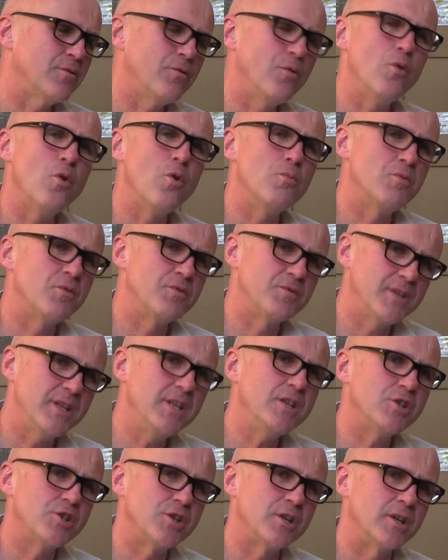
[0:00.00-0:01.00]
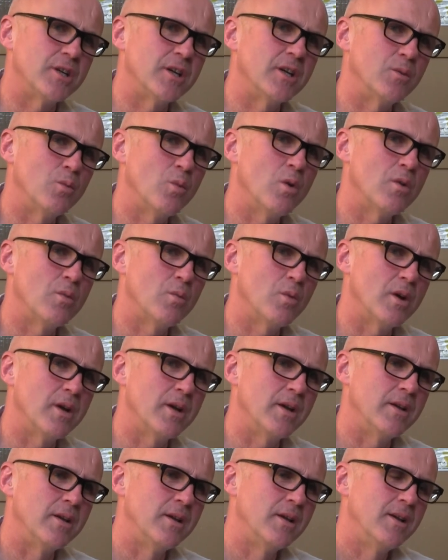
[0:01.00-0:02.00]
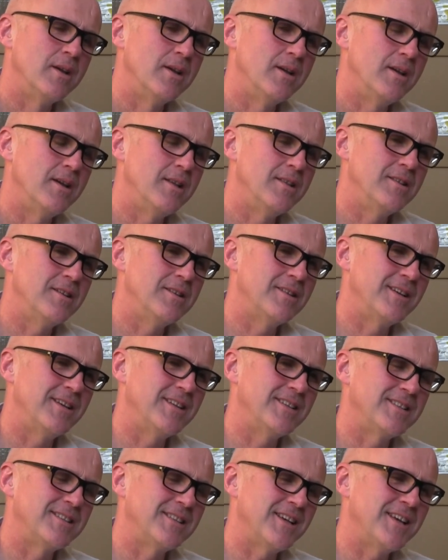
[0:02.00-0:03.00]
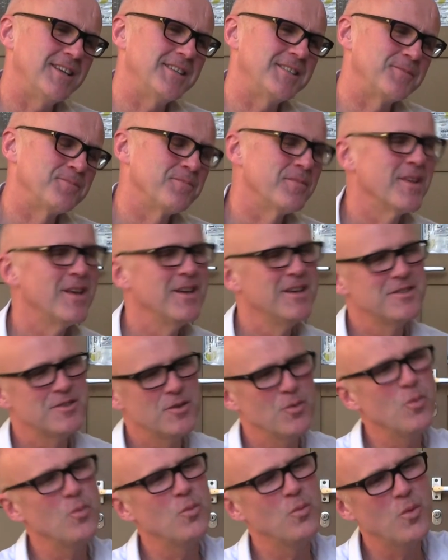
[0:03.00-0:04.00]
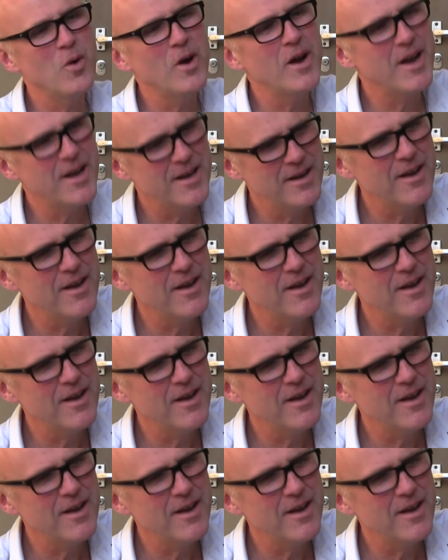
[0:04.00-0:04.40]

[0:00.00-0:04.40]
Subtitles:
form of teaching in one way, in that it says, so why I